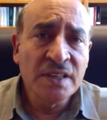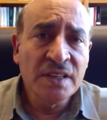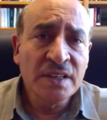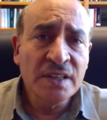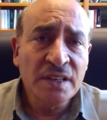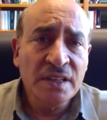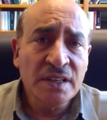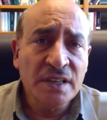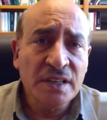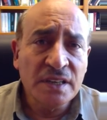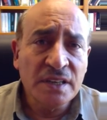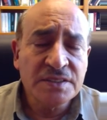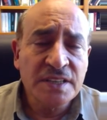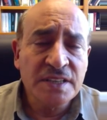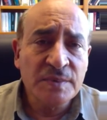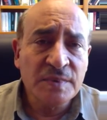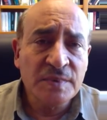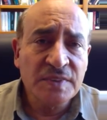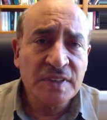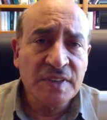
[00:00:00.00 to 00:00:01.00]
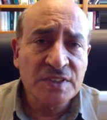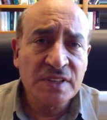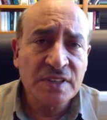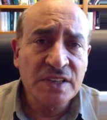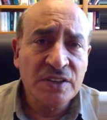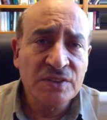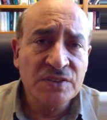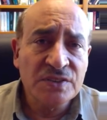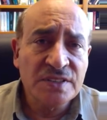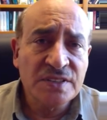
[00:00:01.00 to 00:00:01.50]
some of the commercial
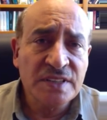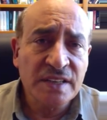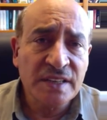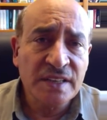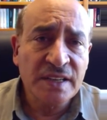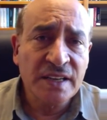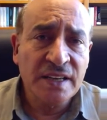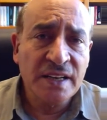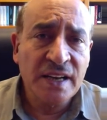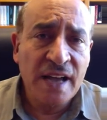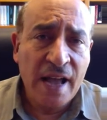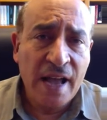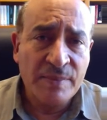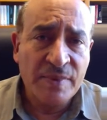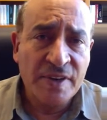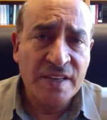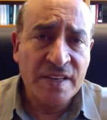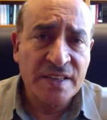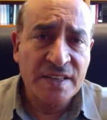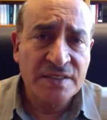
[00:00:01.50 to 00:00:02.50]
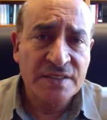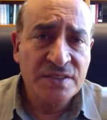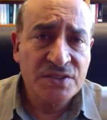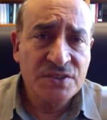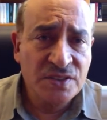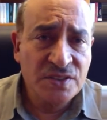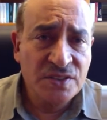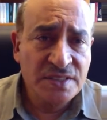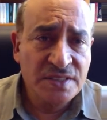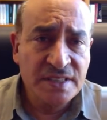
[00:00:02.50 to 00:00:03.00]
codes like Abacus. So
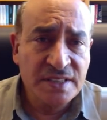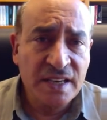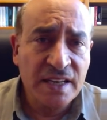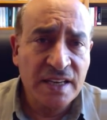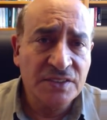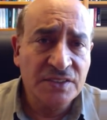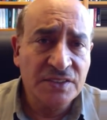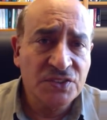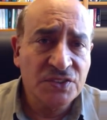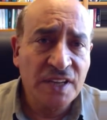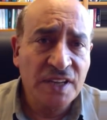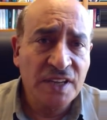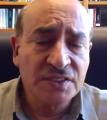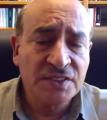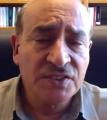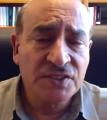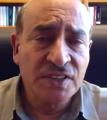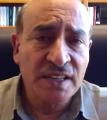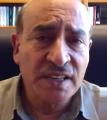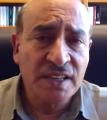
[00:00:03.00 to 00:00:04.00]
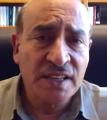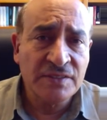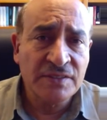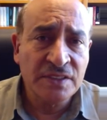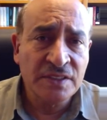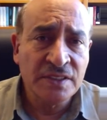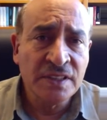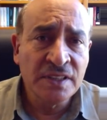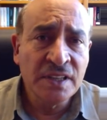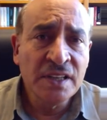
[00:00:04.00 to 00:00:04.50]
this is kind of introductory
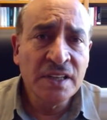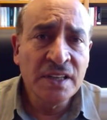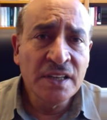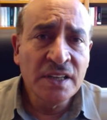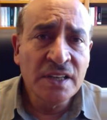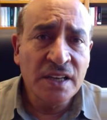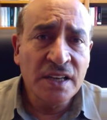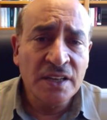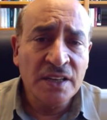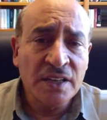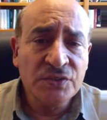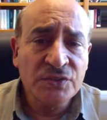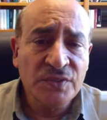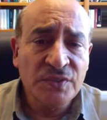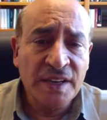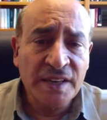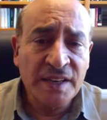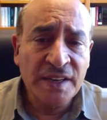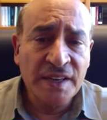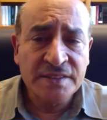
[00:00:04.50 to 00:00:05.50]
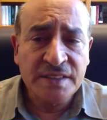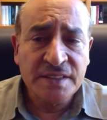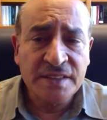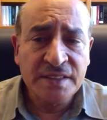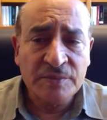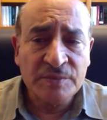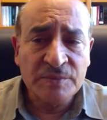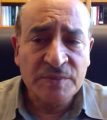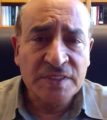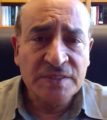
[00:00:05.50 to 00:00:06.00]
level to finite
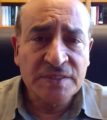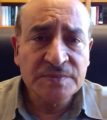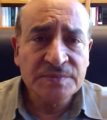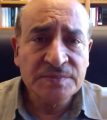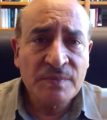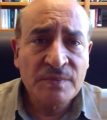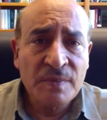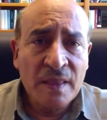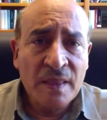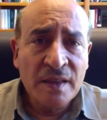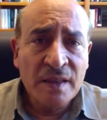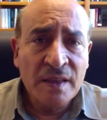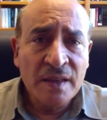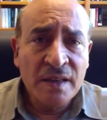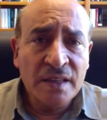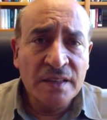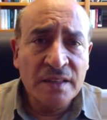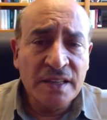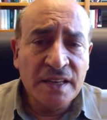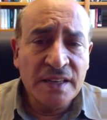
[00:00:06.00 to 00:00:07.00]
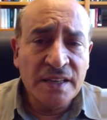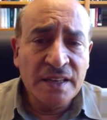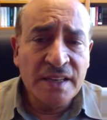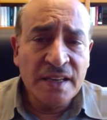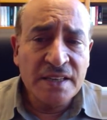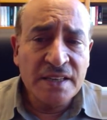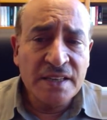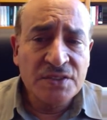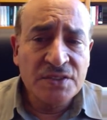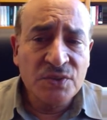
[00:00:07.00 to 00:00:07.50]
element. The next
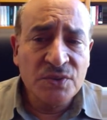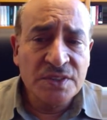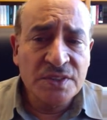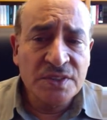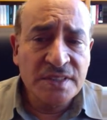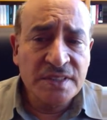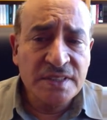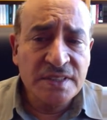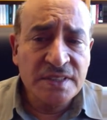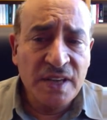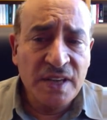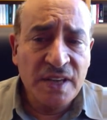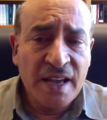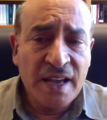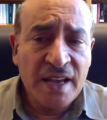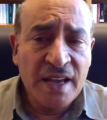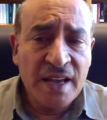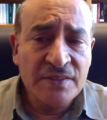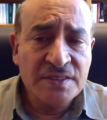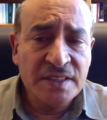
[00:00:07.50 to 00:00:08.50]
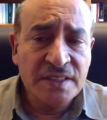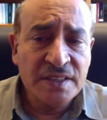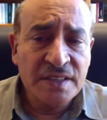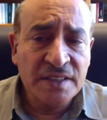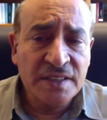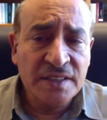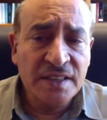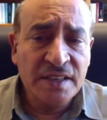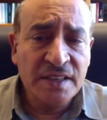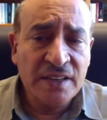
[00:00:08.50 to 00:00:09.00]
course that we have is an
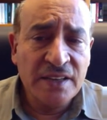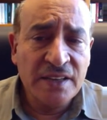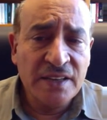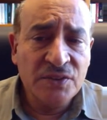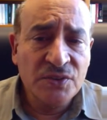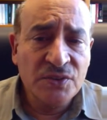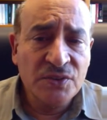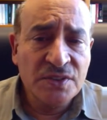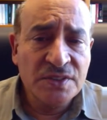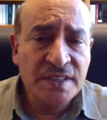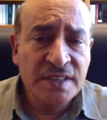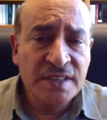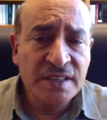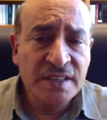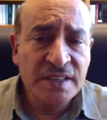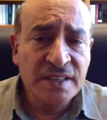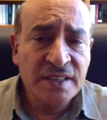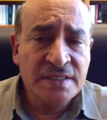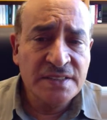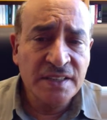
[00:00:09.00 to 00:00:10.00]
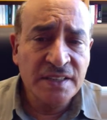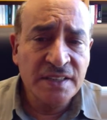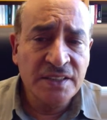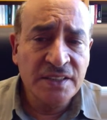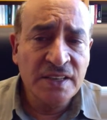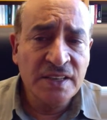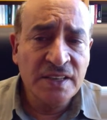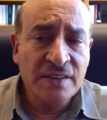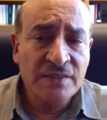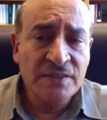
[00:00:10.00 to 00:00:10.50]
undergraduate course, again senior
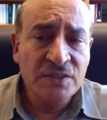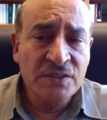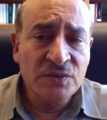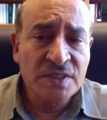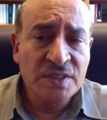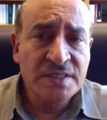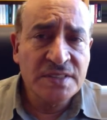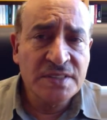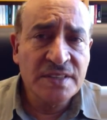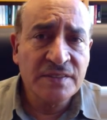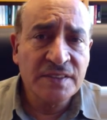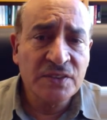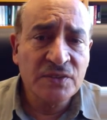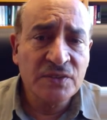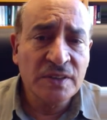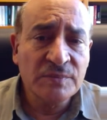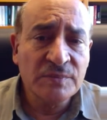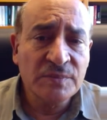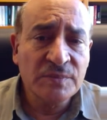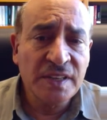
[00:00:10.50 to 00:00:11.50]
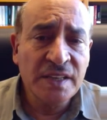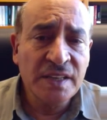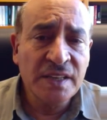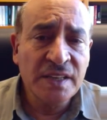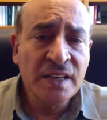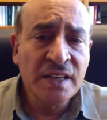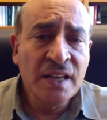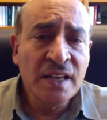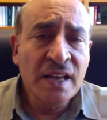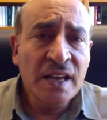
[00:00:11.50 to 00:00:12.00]
level 171B,
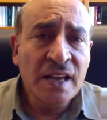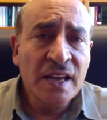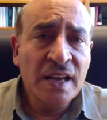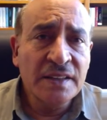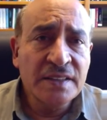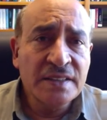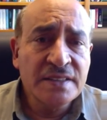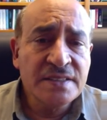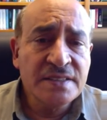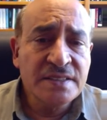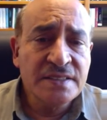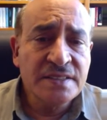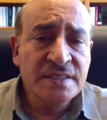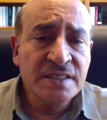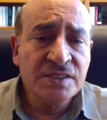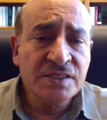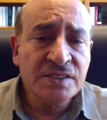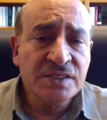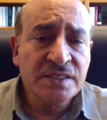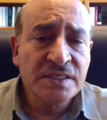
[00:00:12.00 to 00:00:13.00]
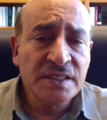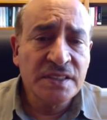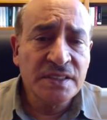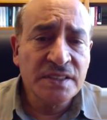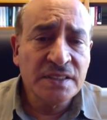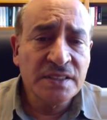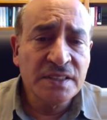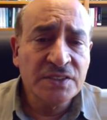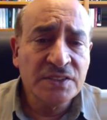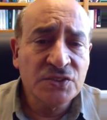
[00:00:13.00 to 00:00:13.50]
and this is digital
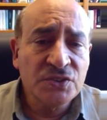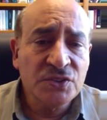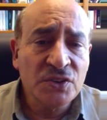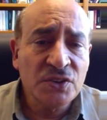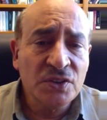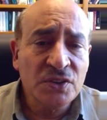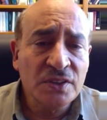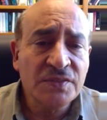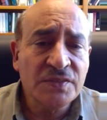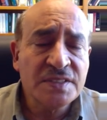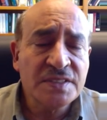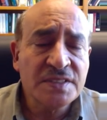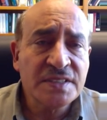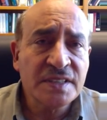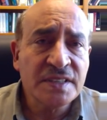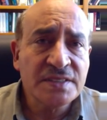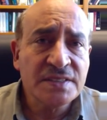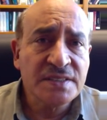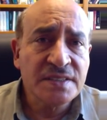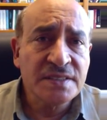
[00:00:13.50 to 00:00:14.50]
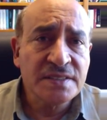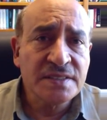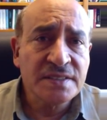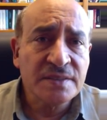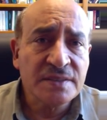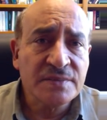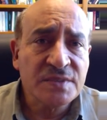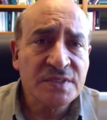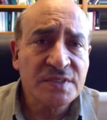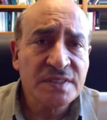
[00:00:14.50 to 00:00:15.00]
control of physical
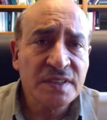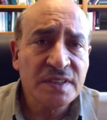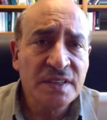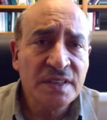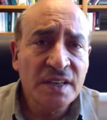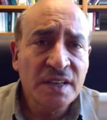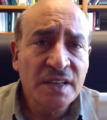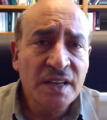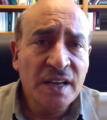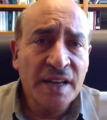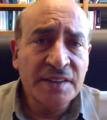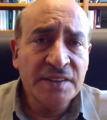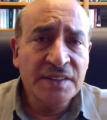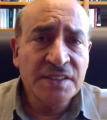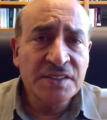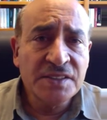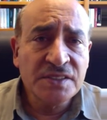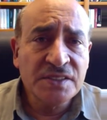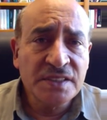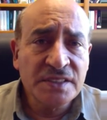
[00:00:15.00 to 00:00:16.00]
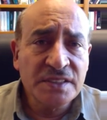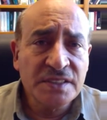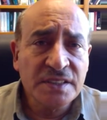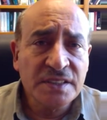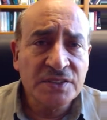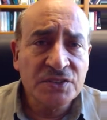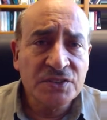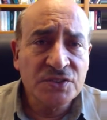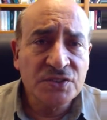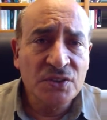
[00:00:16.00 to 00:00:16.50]
systems. And digital
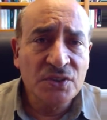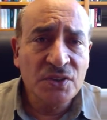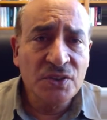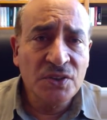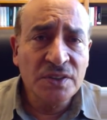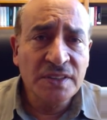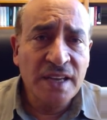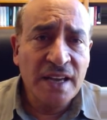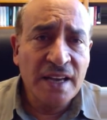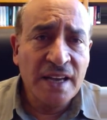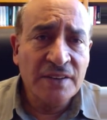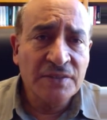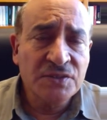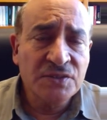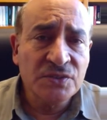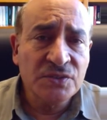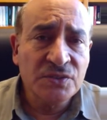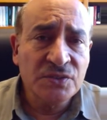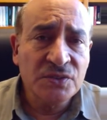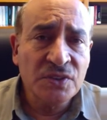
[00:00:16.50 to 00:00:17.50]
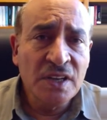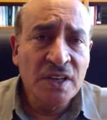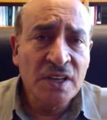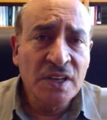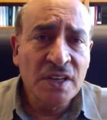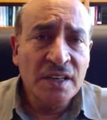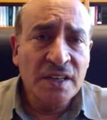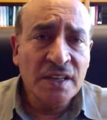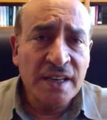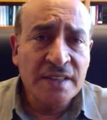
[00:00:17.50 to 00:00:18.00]
control, you have to
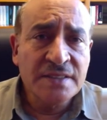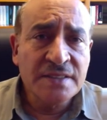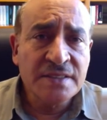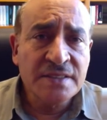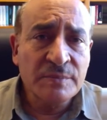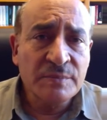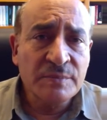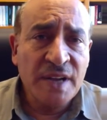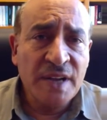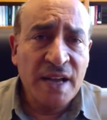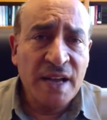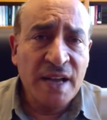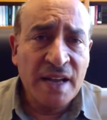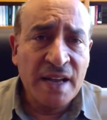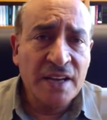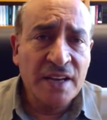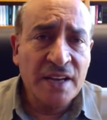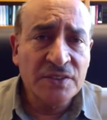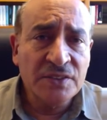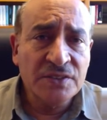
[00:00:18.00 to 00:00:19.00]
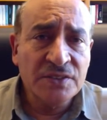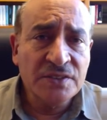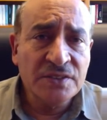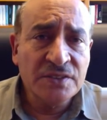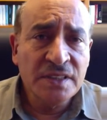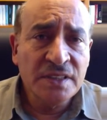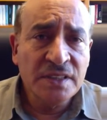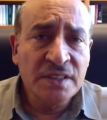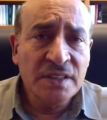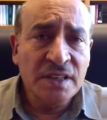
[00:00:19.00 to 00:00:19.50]
get some background
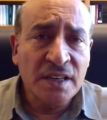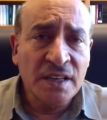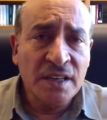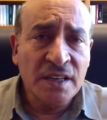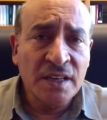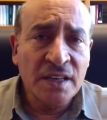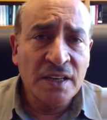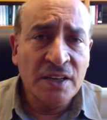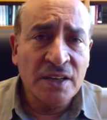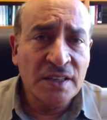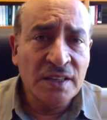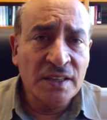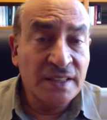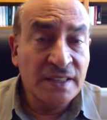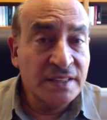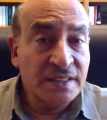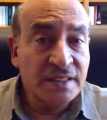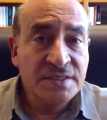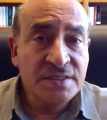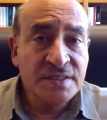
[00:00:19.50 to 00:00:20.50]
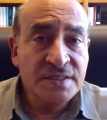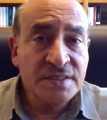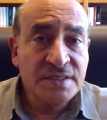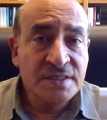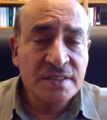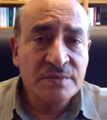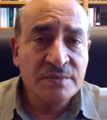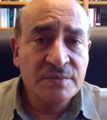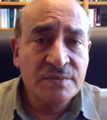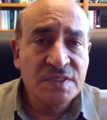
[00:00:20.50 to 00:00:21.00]
on linear
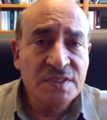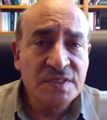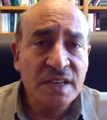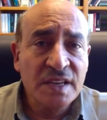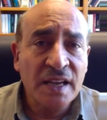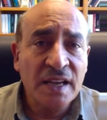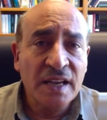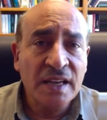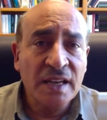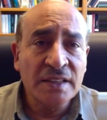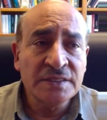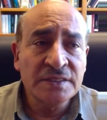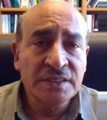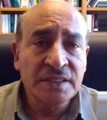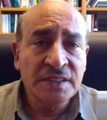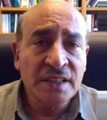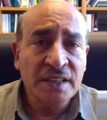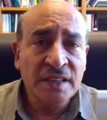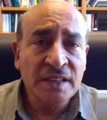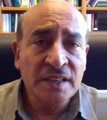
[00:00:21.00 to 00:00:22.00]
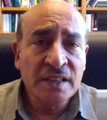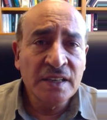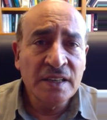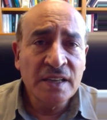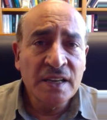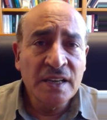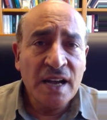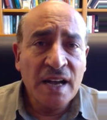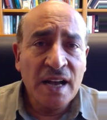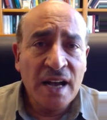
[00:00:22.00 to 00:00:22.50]
systems and
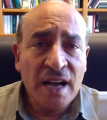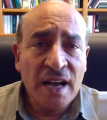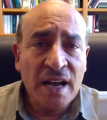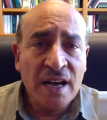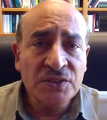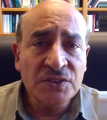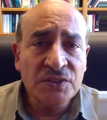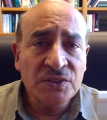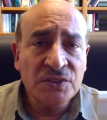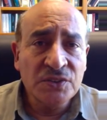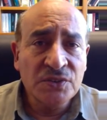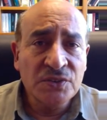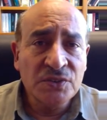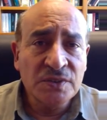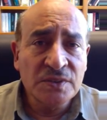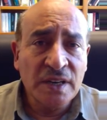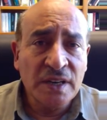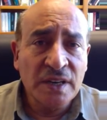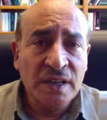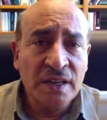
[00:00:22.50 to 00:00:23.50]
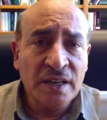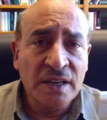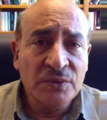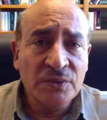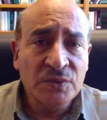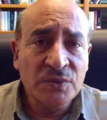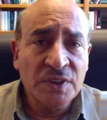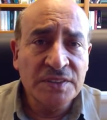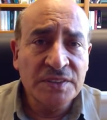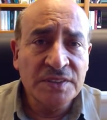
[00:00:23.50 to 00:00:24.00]
how you
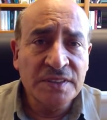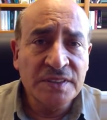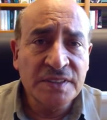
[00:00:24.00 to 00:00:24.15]
would